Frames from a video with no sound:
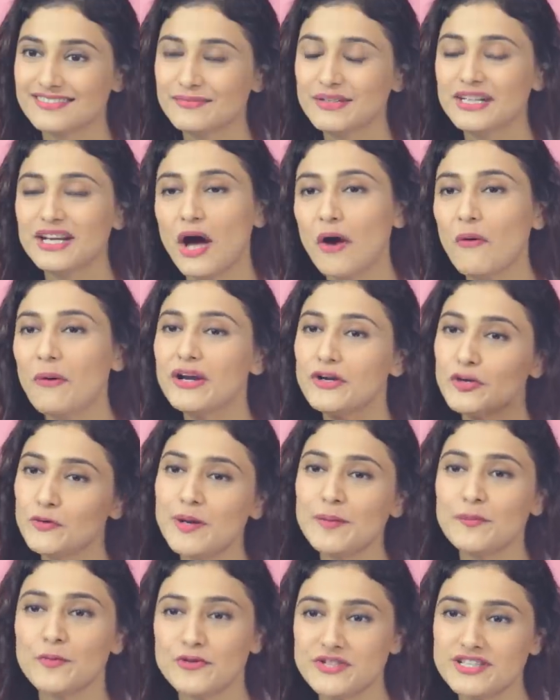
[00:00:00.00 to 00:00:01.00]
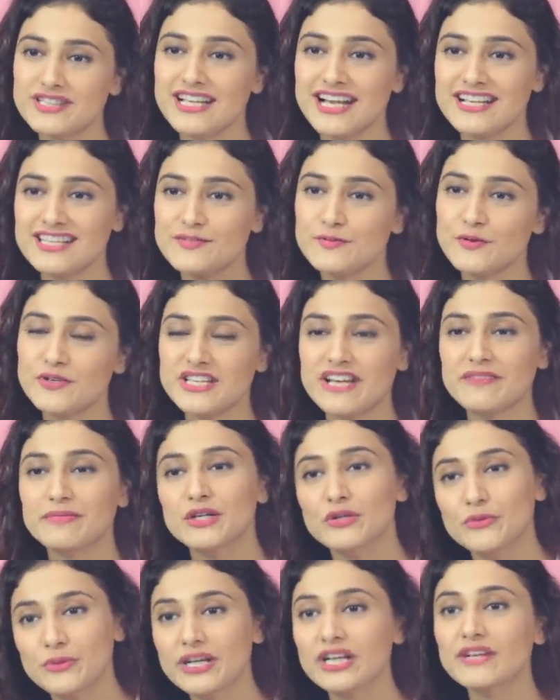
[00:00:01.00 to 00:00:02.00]
But now I know my portion sizes because I've
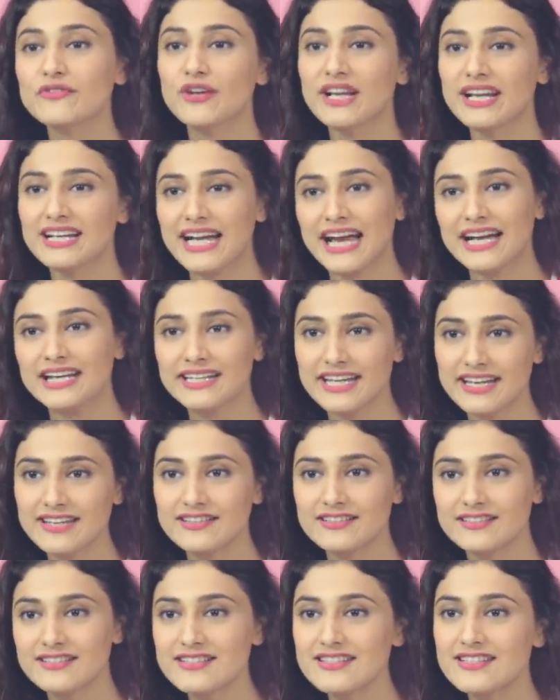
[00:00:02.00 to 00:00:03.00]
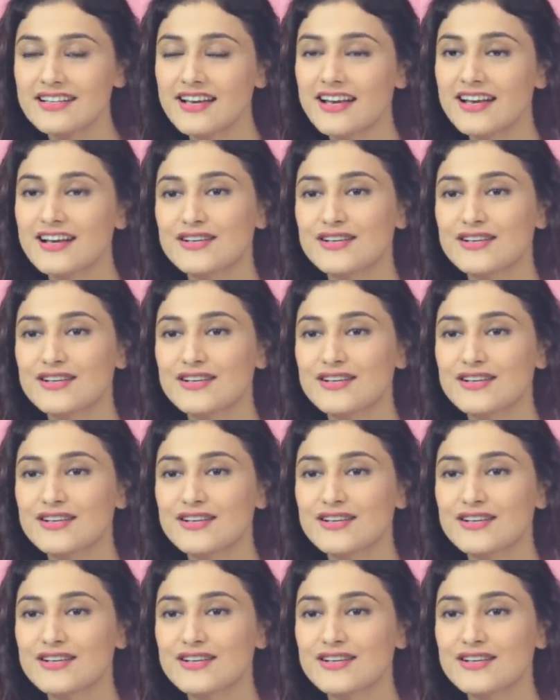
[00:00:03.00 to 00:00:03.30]
been doing it for like 9-10 years.